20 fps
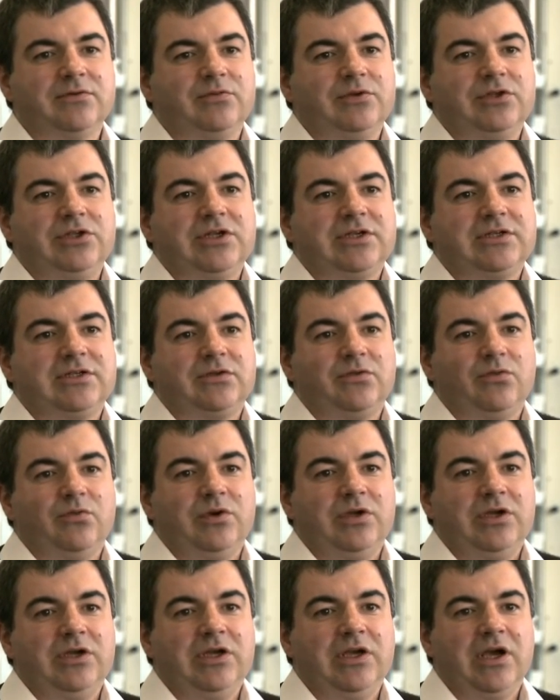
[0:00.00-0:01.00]
we just
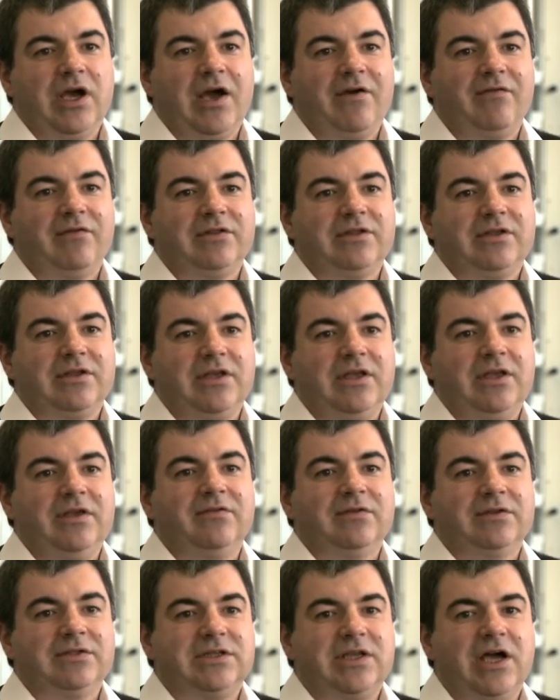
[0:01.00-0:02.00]
we haven't
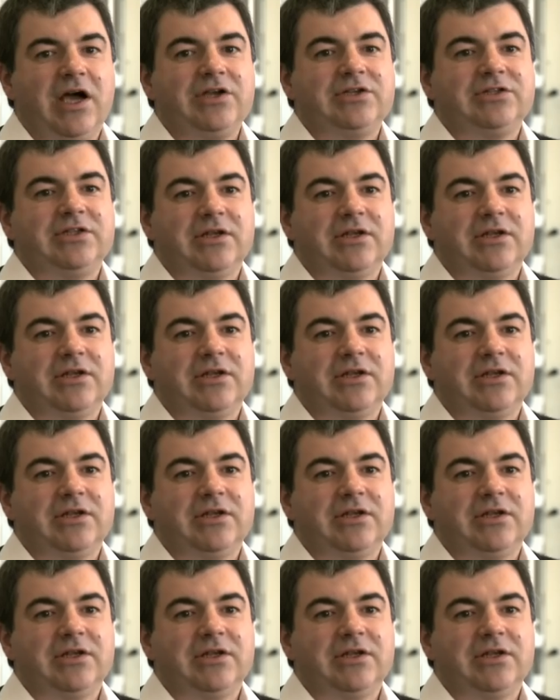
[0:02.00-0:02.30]
even touched